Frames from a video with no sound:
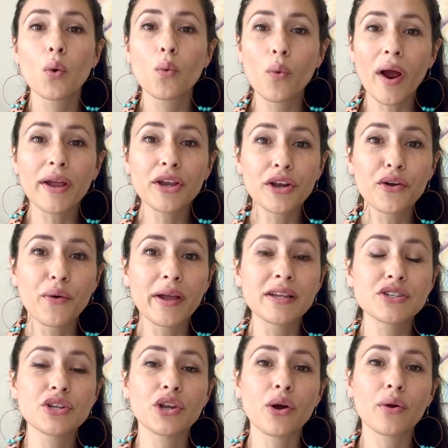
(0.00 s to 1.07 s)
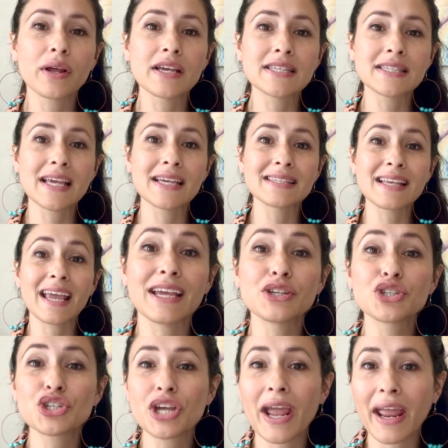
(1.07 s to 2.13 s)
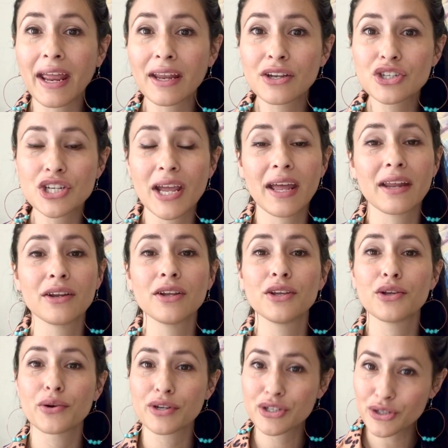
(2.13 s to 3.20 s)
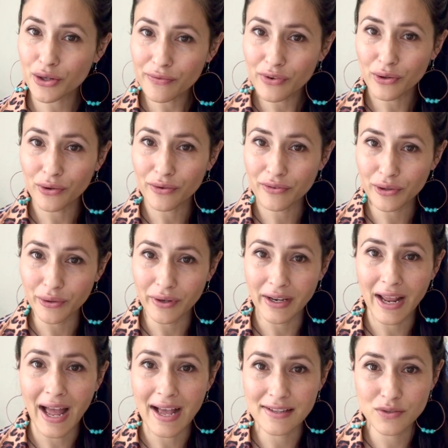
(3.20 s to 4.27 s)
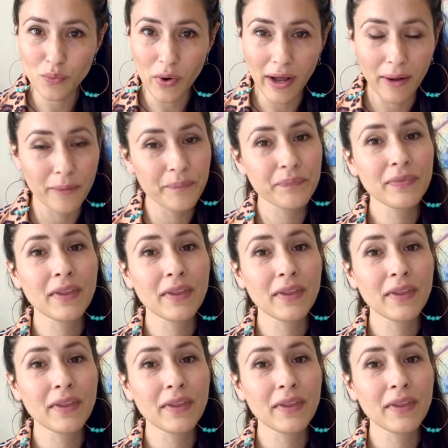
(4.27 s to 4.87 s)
what you're going to notice is a change in your cervical fluid as well.